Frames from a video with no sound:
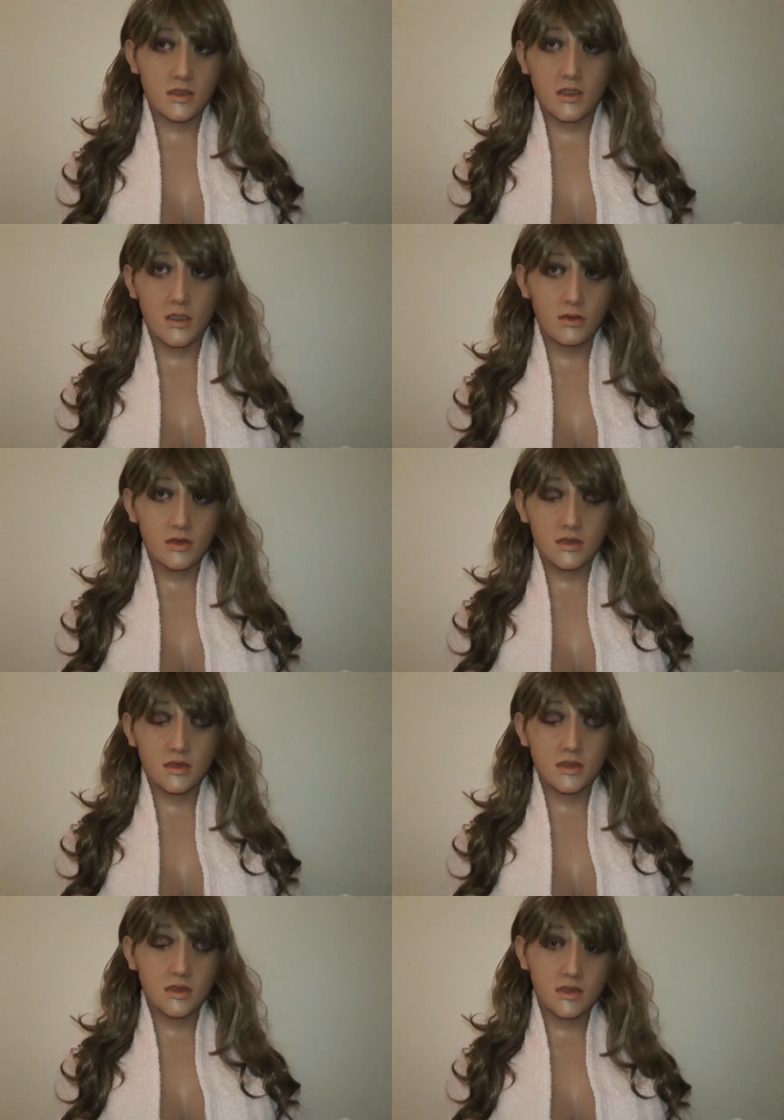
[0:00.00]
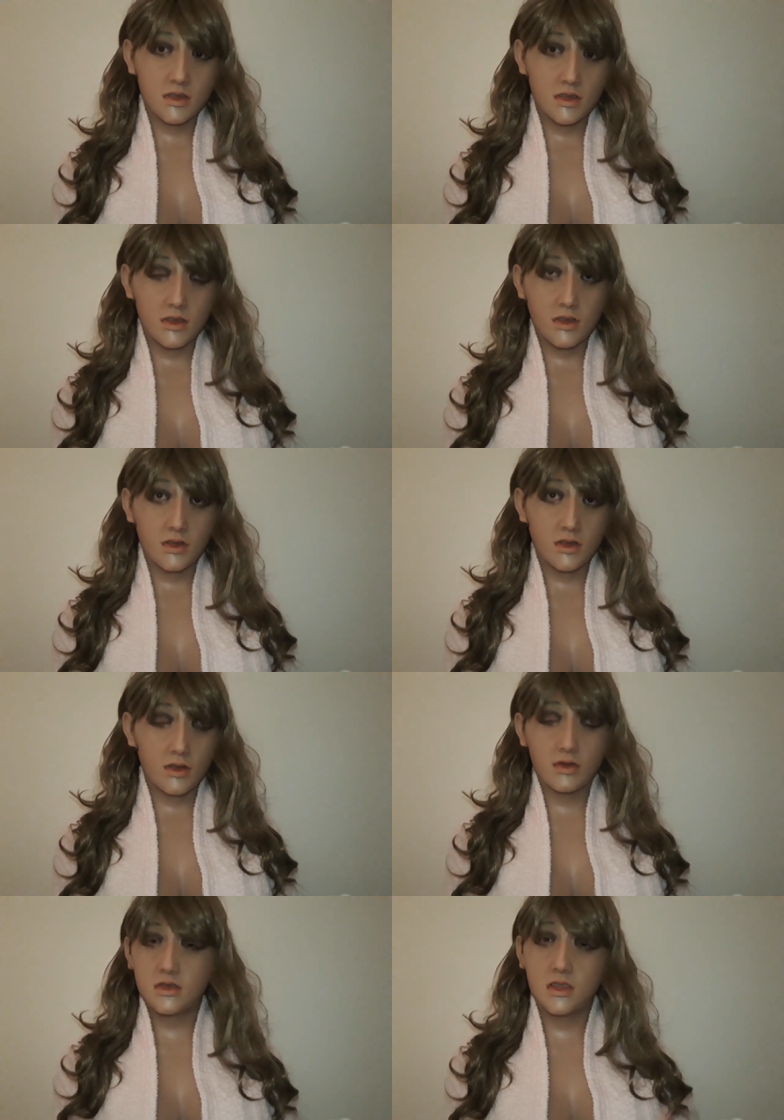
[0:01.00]
I was continuing, I
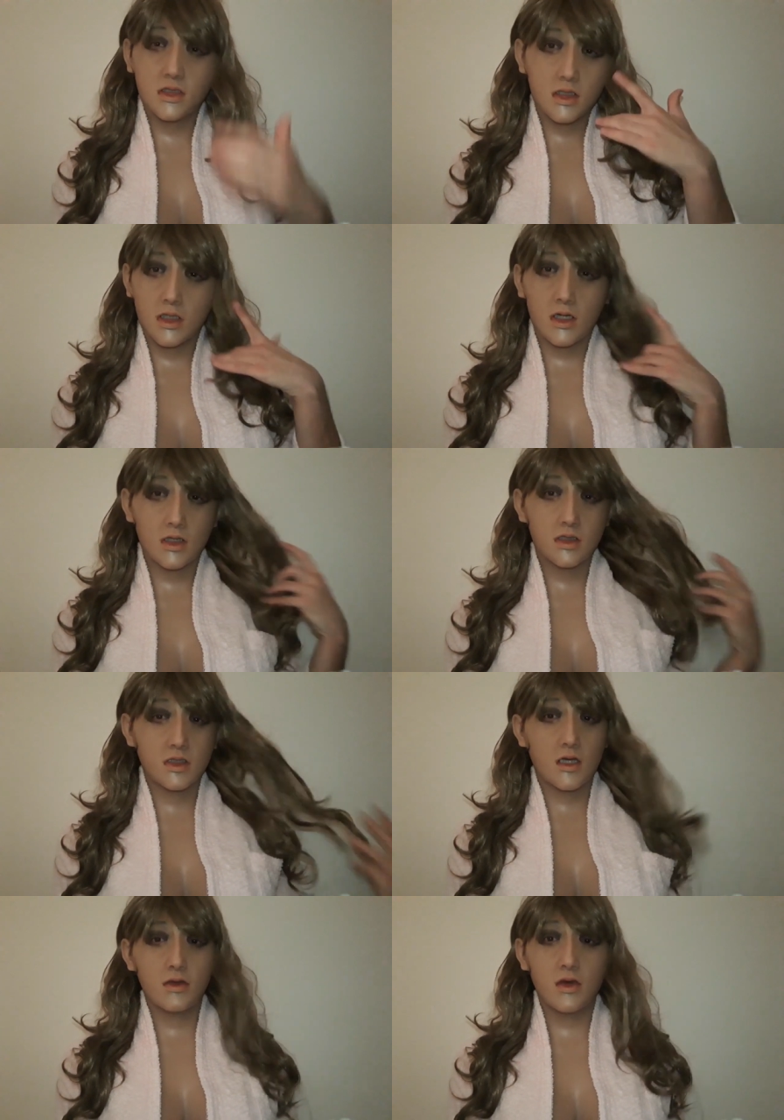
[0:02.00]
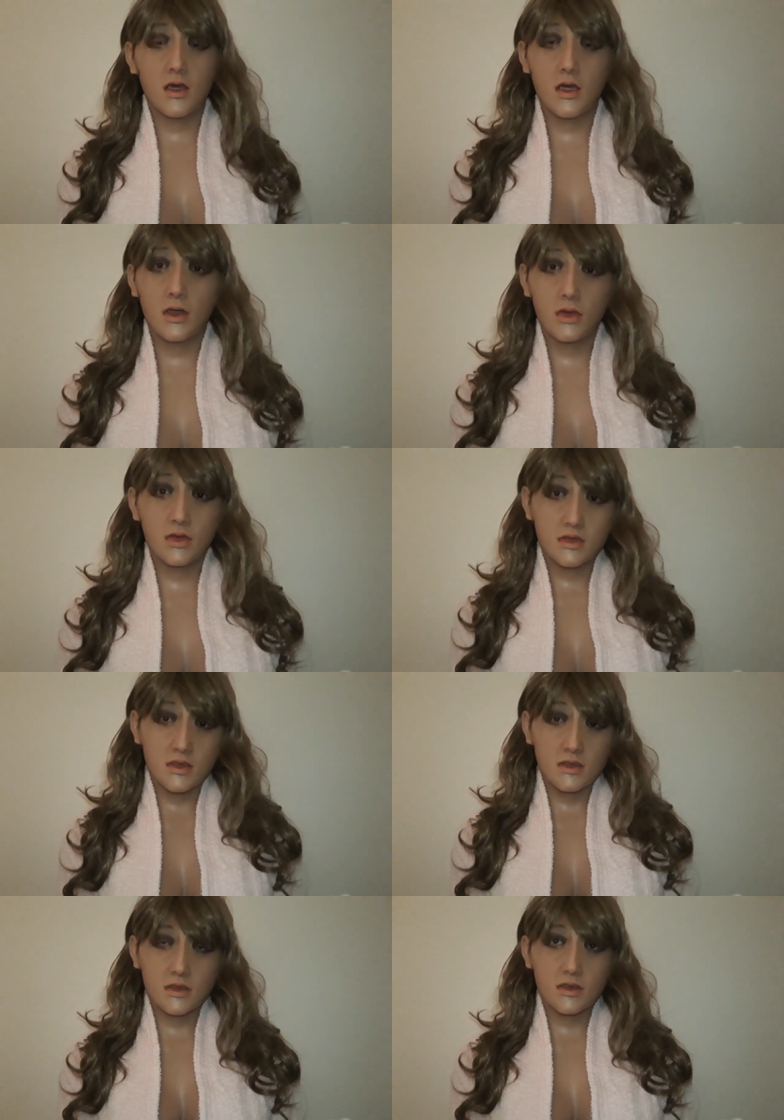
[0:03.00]
was thinking all the time, how was
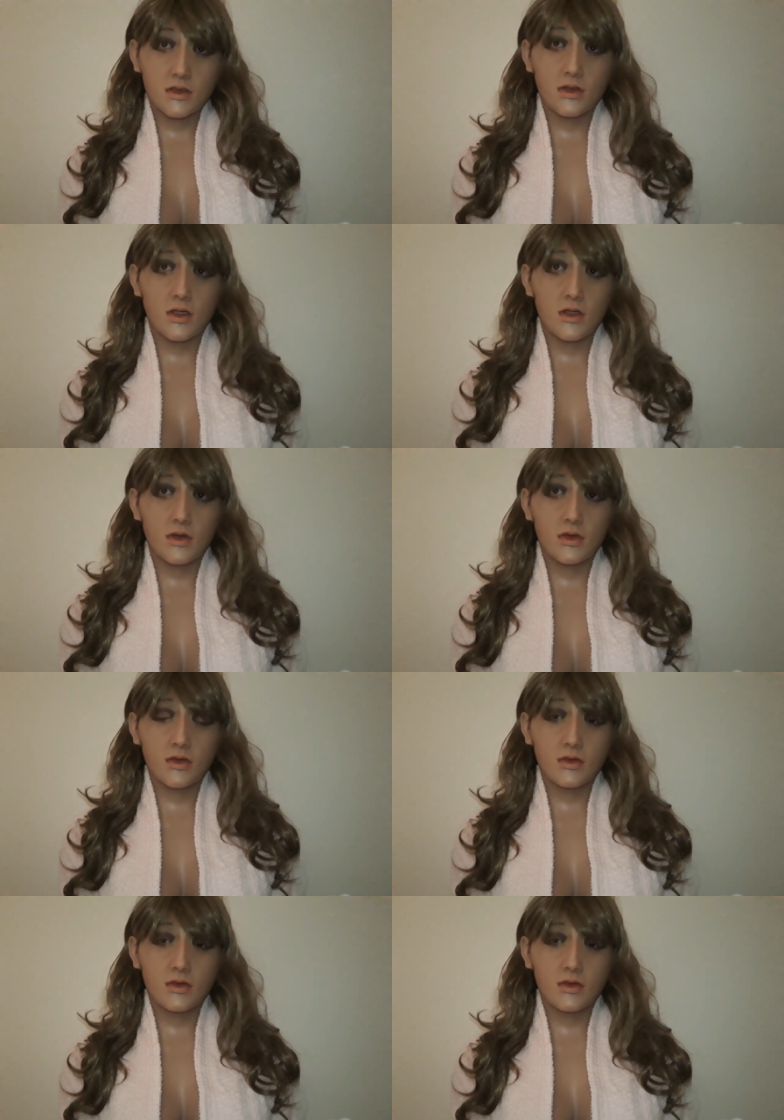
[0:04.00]
it, you know,